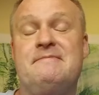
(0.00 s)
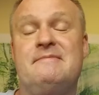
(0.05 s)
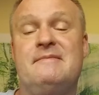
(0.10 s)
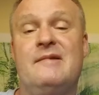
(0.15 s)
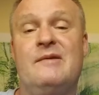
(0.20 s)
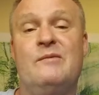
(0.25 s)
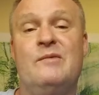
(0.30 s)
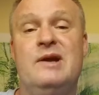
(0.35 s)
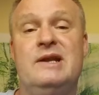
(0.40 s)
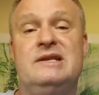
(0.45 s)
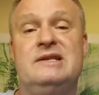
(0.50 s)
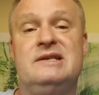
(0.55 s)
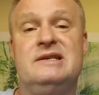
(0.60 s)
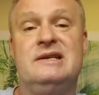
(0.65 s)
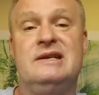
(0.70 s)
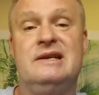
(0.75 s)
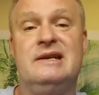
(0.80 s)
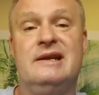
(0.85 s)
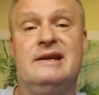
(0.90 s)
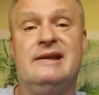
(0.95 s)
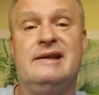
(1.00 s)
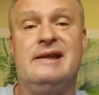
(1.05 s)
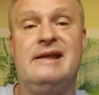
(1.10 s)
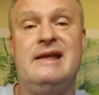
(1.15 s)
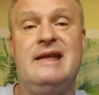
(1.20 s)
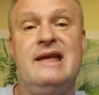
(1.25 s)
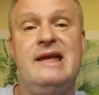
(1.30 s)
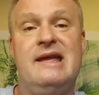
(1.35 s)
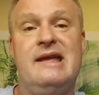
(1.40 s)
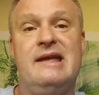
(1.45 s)
which
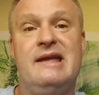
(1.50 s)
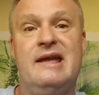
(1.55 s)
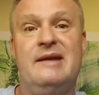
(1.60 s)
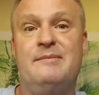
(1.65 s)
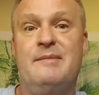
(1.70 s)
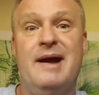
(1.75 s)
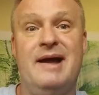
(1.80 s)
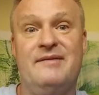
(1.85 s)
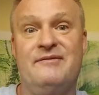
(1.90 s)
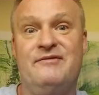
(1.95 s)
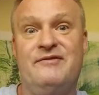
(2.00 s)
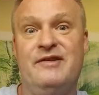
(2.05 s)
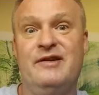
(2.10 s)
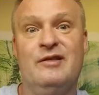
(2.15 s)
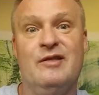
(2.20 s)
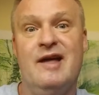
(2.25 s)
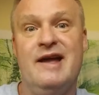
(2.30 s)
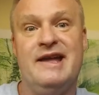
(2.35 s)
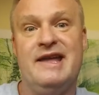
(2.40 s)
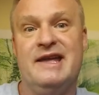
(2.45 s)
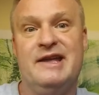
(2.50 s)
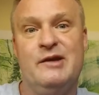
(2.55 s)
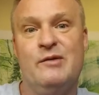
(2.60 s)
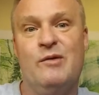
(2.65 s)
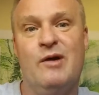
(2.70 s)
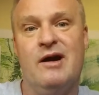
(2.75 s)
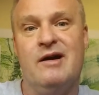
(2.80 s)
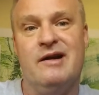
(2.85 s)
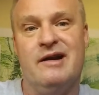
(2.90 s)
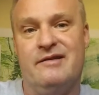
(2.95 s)
it might feel like you
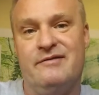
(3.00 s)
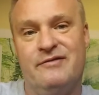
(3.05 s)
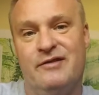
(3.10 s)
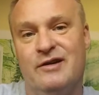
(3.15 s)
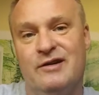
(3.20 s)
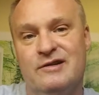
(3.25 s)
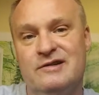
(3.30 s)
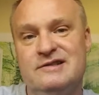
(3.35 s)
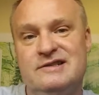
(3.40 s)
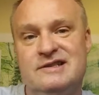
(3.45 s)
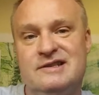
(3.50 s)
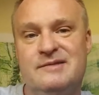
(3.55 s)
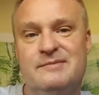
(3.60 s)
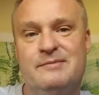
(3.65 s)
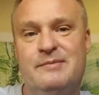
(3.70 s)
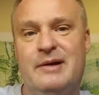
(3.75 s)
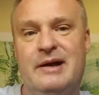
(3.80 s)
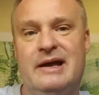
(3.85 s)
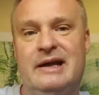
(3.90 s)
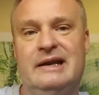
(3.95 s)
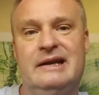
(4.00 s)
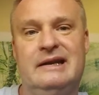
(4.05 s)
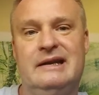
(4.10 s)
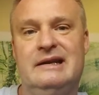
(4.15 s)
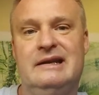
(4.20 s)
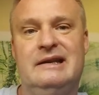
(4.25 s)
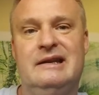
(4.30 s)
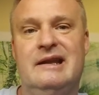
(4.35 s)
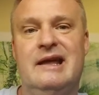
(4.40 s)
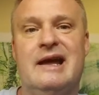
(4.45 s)
are at first, but
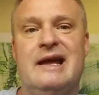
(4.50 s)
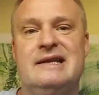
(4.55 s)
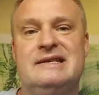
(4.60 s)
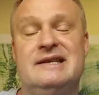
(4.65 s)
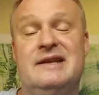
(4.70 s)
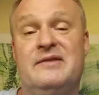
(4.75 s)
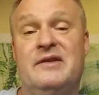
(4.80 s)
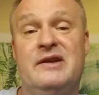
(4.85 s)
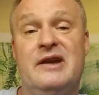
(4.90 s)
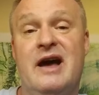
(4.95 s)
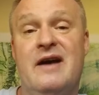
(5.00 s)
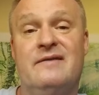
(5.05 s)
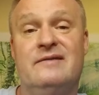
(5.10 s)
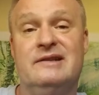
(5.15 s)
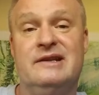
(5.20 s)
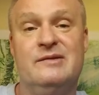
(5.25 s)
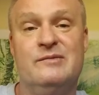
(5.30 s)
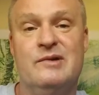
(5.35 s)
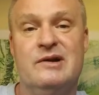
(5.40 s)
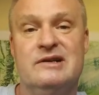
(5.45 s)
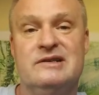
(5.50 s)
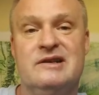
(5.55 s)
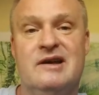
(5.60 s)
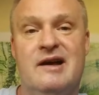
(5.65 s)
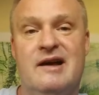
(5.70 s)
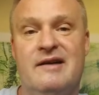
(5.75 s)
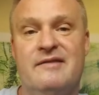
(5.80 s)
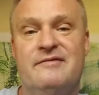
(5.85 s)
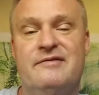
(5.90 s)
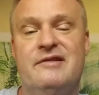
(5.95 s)
like I said, the novelty wears
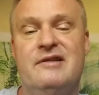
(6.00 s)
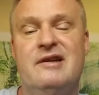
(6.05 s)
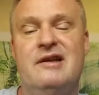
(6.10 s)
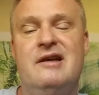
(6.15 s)
off,